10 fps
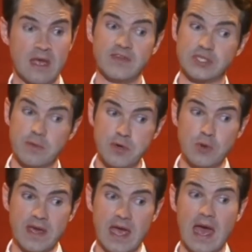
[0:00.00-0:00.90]
If it's her
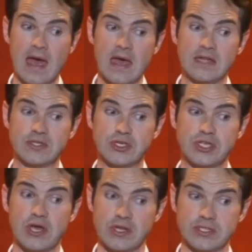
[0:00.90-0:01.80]
pubic hair, it's a
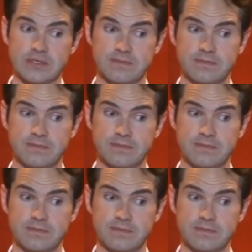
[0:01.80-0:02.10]
cert.